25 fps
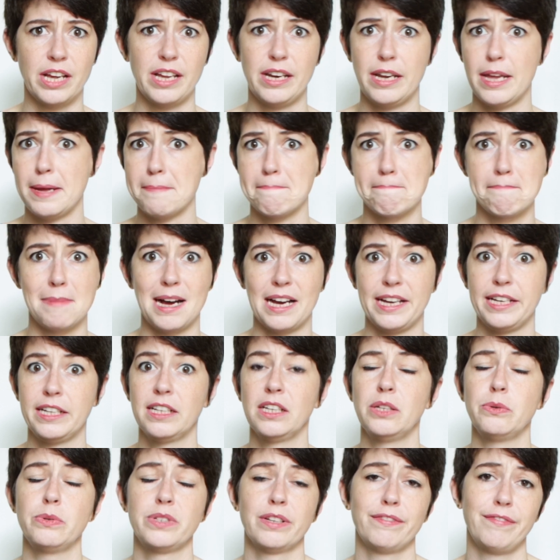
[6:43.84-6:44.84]
and it
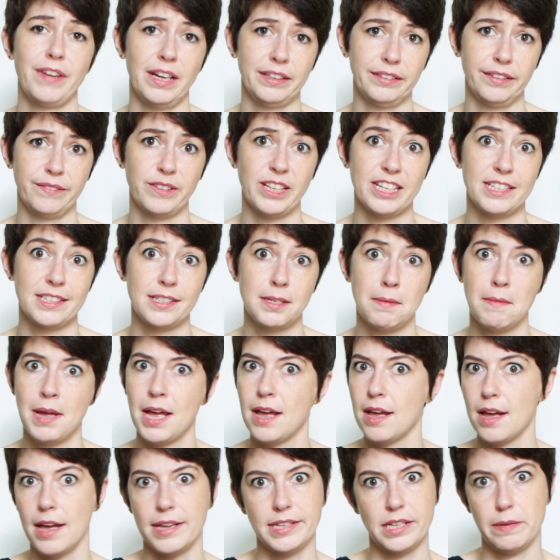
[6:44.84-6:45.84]
might lose effectiveness.
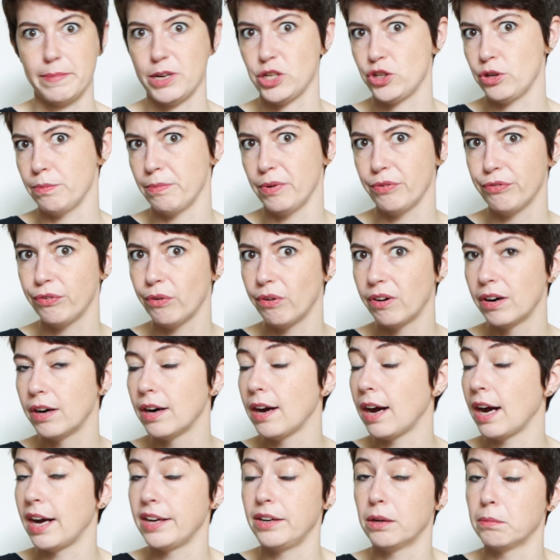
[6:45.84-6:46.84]
As I mentioned
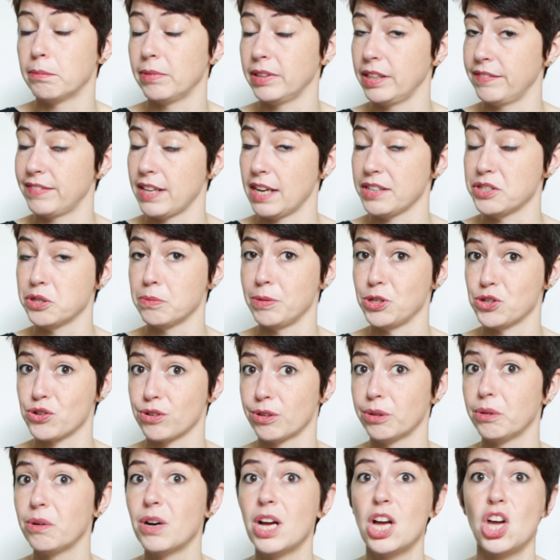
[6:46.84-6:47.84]
before, I don't believe that to be
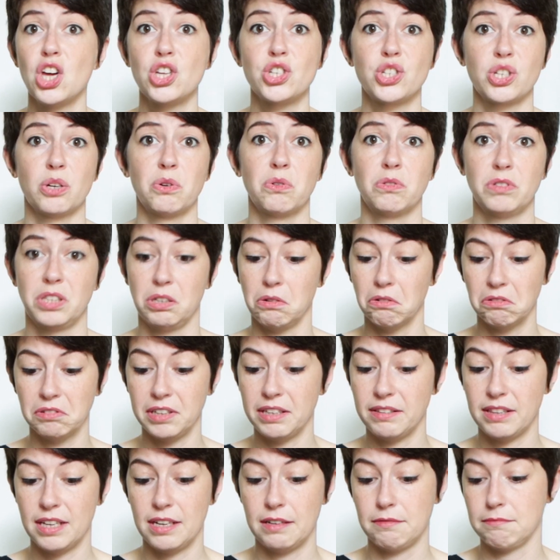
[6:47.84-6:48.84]
true, so the
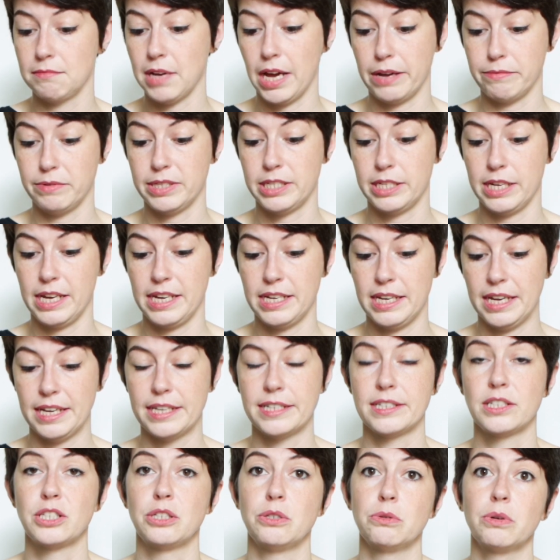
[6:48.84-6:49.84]
only thing I would say
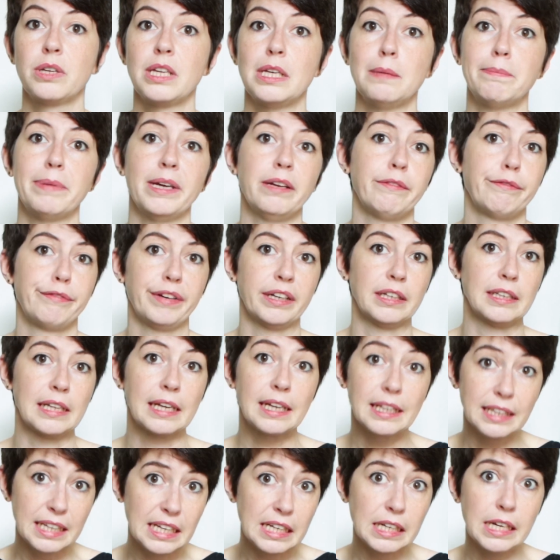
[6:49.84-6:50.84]
is to keep it fairly
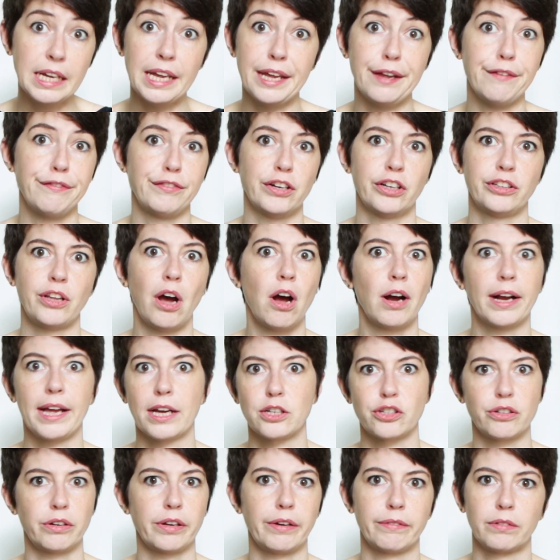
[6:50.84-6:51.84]
clean if your dog
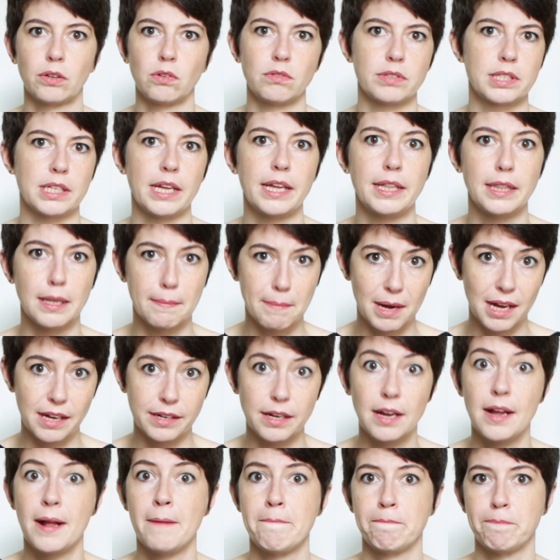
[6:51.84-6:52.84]
actually rolls in the mud,